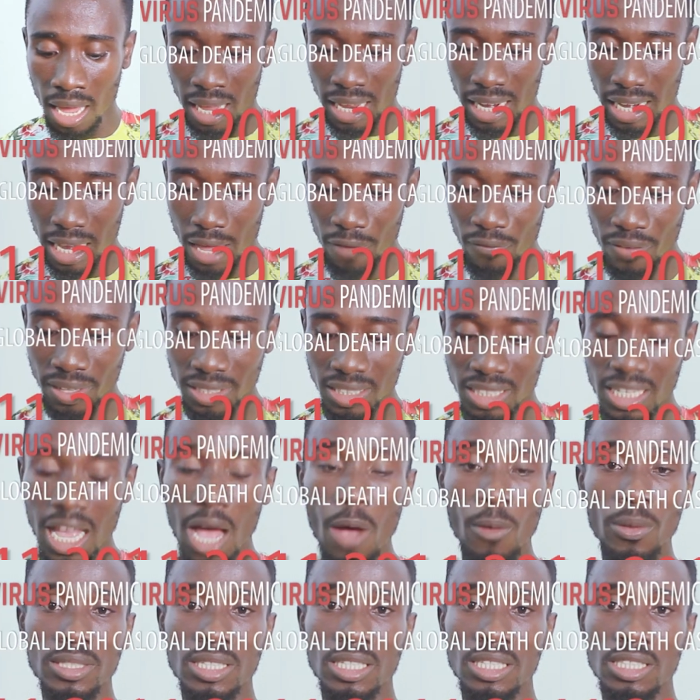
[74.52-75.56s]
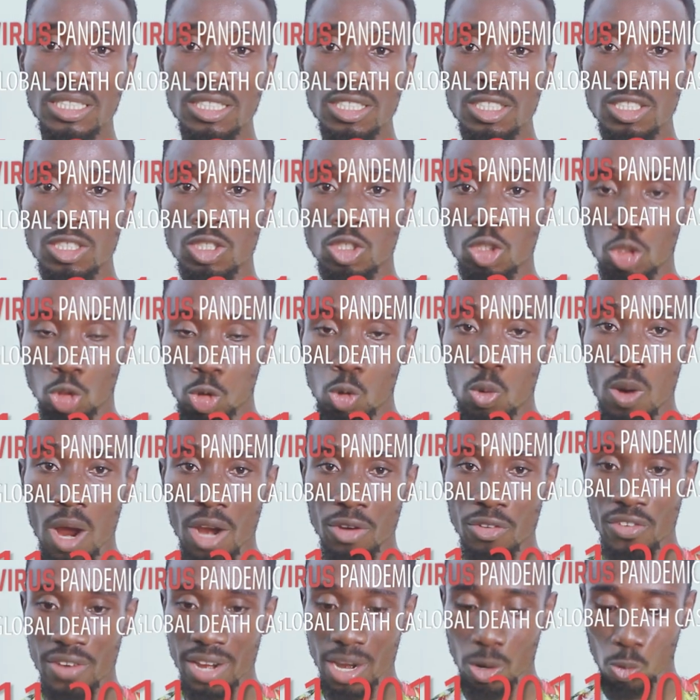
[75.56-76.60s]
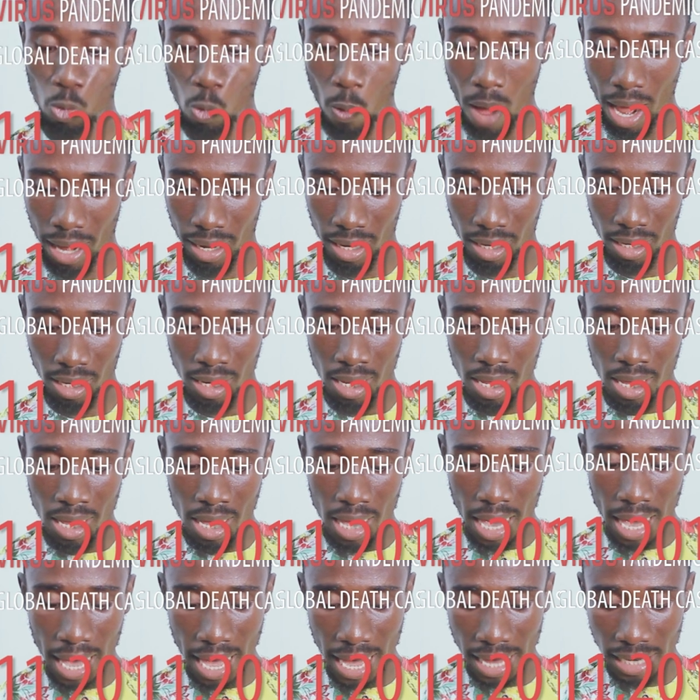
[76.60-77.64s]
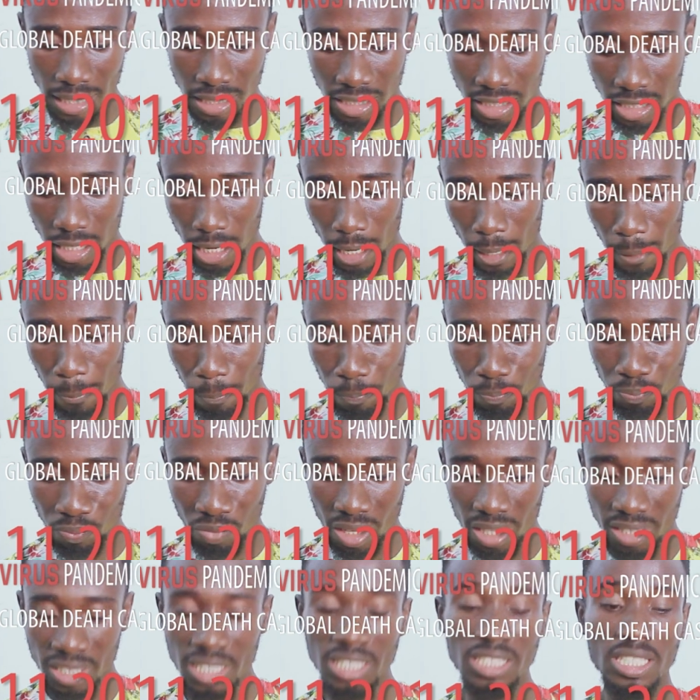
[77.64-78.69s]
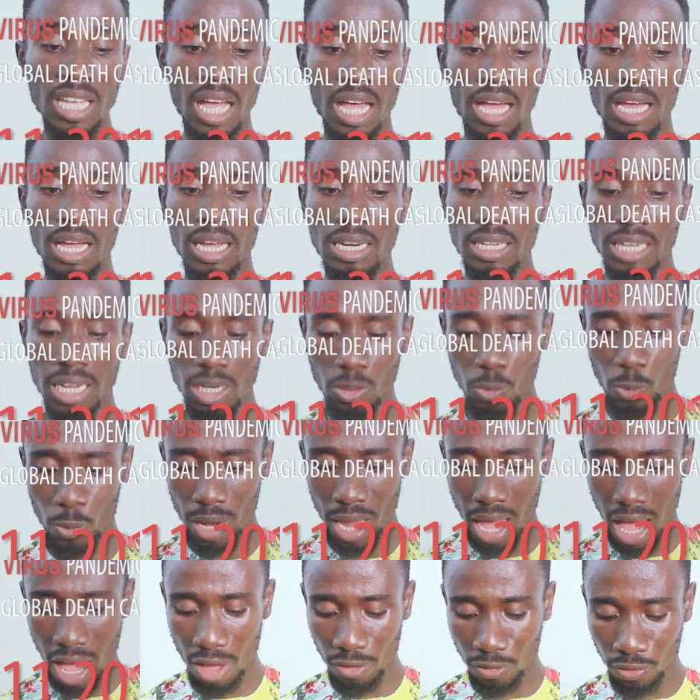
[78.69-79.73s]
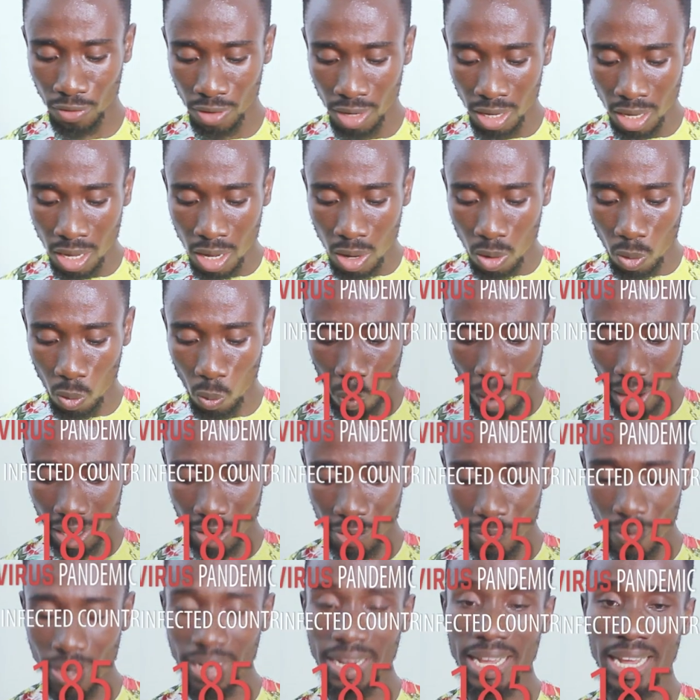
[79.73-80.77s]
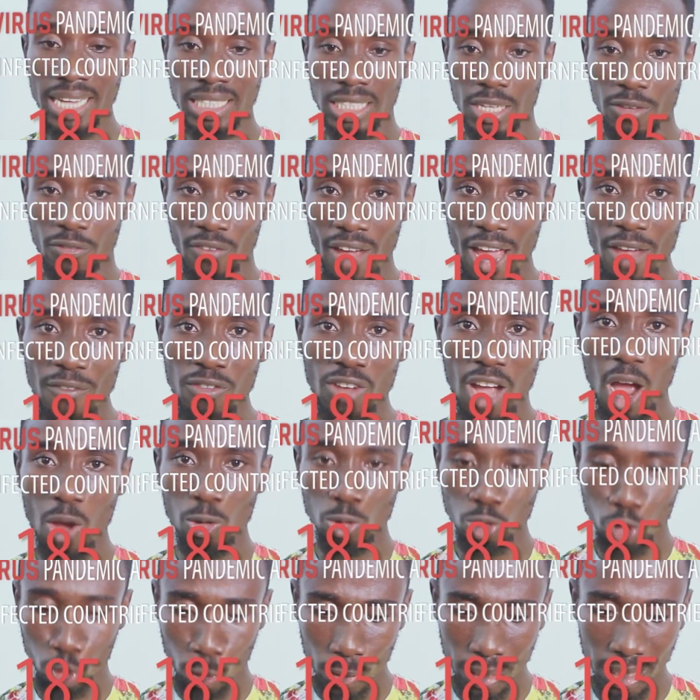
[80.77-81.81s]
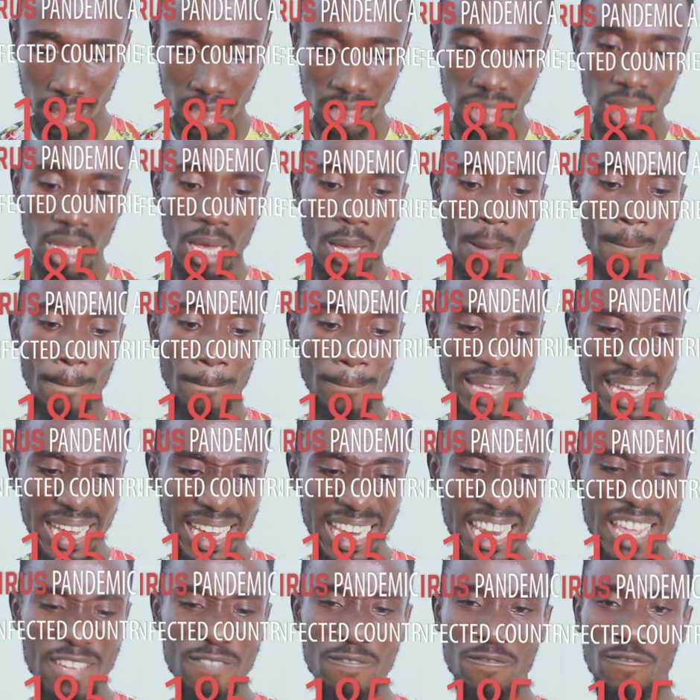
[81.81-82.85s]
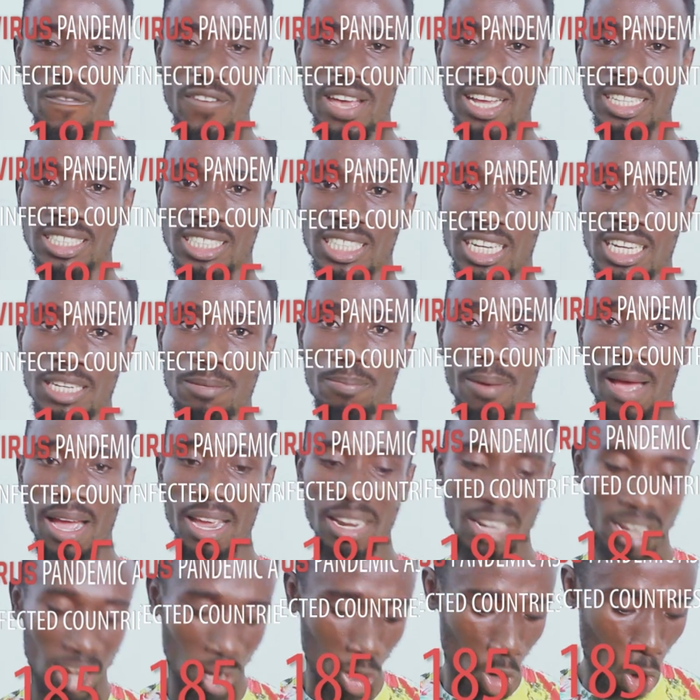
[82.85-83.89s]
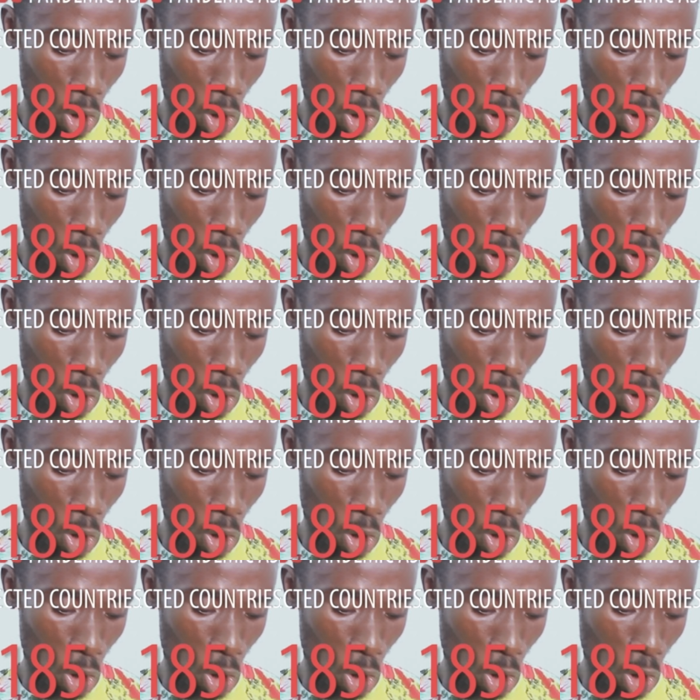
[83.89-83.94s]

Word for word: eleven thousand two hundred one, and um, these are, and then we have one hundred eighty-five countries being infected by the